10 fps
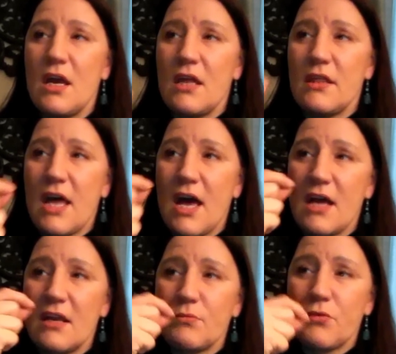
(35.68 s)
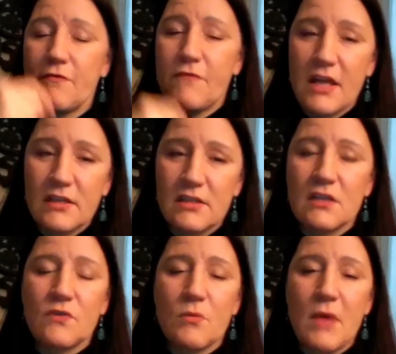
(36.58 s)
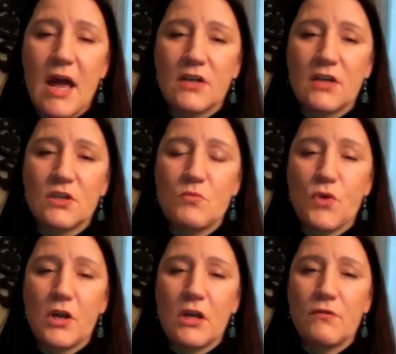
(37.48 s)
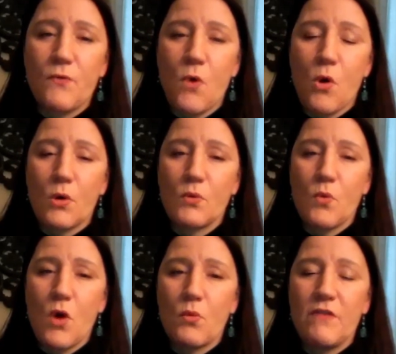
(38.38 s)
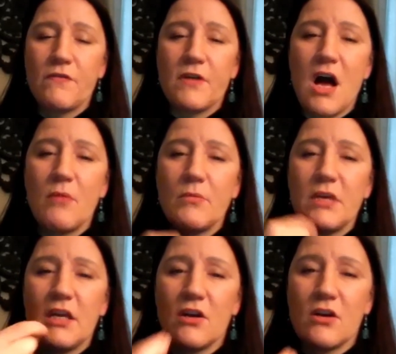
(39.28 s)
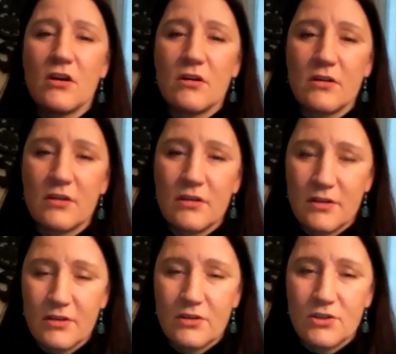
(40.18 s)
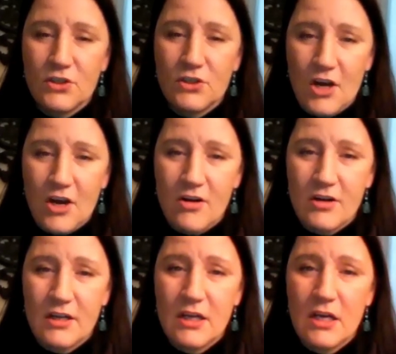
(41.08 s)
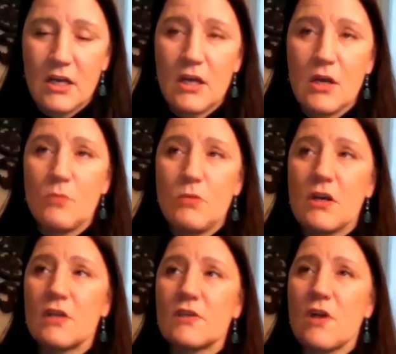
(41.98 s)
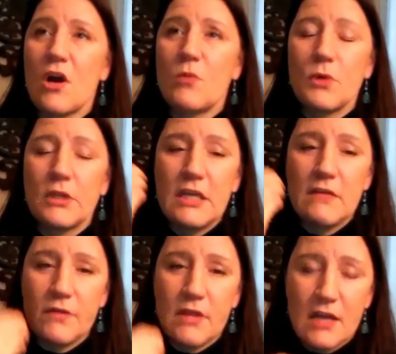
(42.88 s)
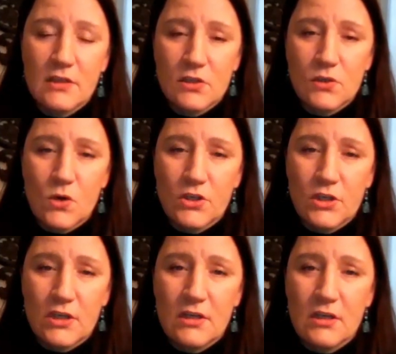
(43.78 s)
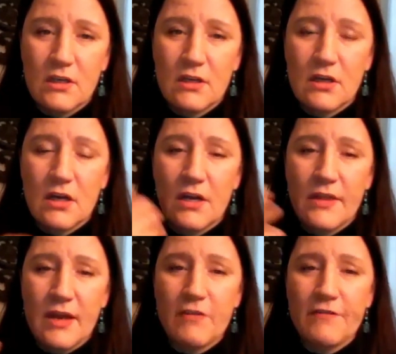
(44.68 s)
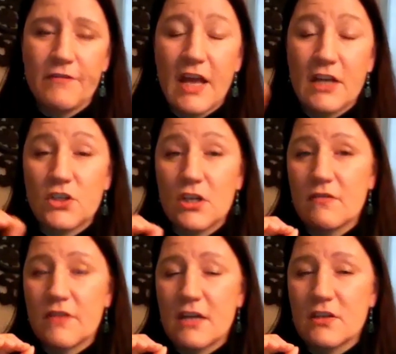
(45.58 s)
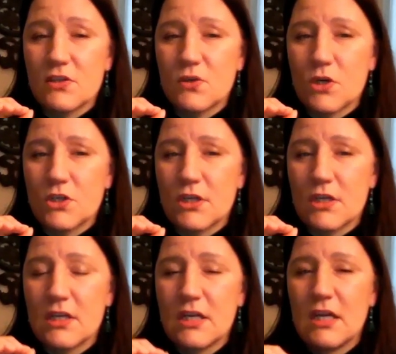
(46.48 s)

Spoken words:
And that prevents us from actually bringing forward what we've come here to share, because our belief in that distortion, that reflection of that distortion,